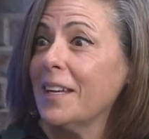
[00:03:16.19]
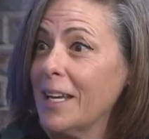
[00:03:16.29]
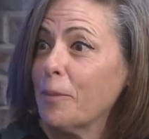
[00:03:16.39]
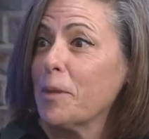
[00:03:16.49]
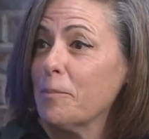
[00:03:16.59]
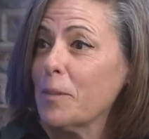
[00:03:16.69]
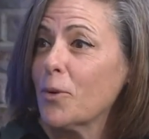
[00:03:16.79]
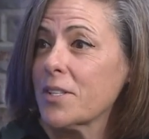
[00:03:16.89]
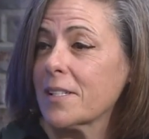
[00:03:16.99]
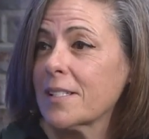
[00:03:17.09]
and, help them be
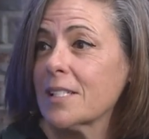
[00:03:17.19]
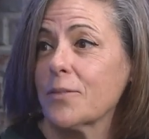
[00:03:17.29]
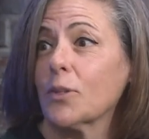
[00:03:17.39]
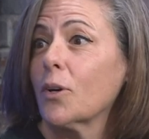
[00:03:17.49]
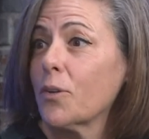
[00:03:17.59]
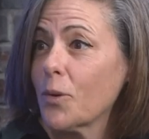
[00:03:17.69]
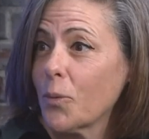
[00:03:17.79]
more successful. Go to their